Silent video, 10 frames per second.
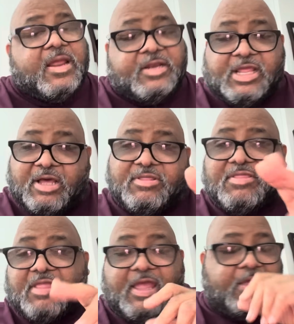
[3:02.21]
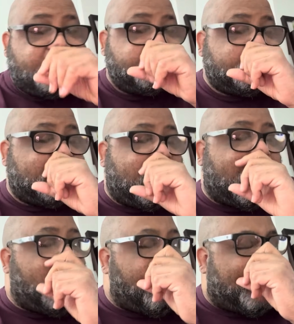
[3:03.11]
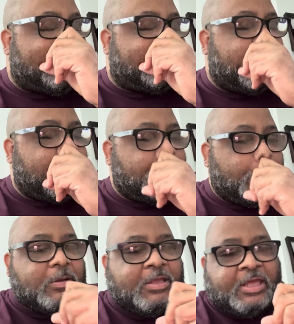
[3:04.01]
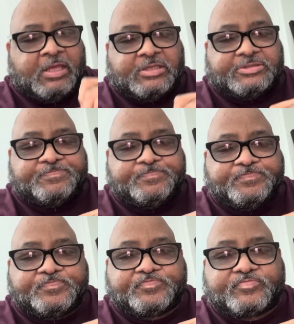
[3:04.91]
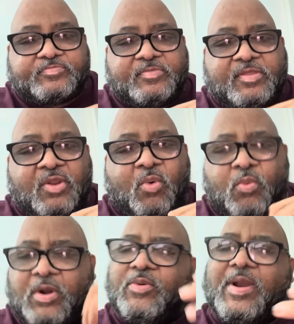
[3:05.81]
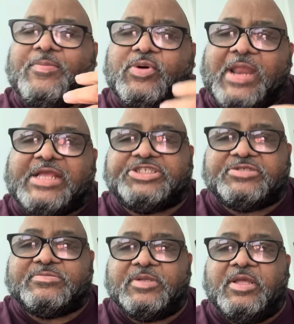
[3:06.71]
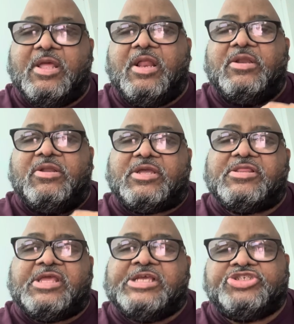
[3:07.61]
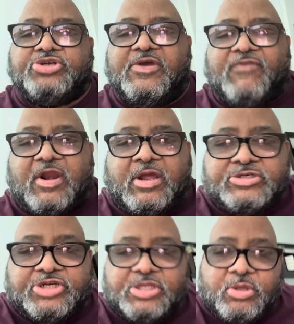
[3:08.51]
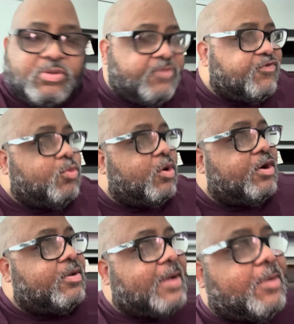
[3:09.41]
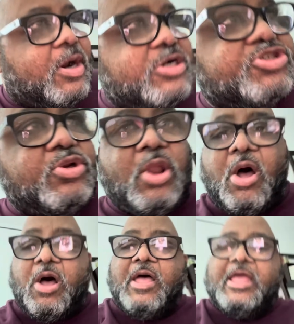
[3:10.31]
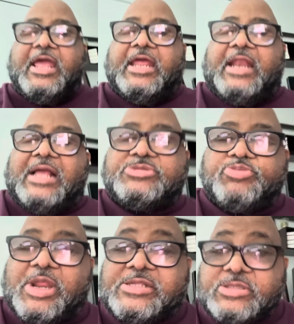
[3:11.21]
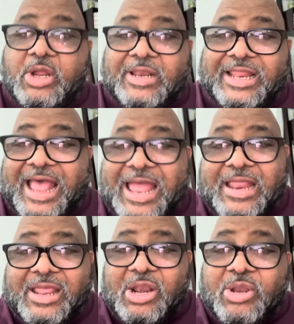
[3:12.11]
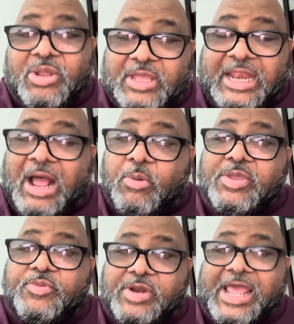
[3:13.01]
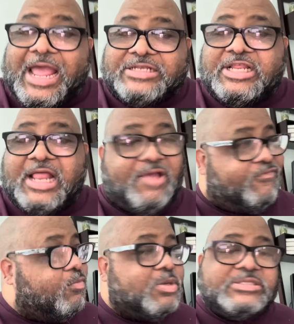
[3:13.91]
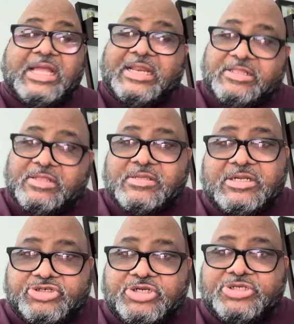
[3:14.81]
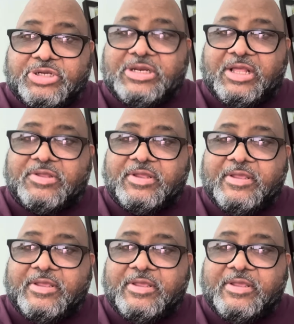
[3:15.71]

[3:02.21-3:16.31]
The other thing that I want to tell you is we're a rebel nation. Look at the history of our country. Those of you worried about martial law and ICE raids and all of that, look at how we react to that from one side of this country to another.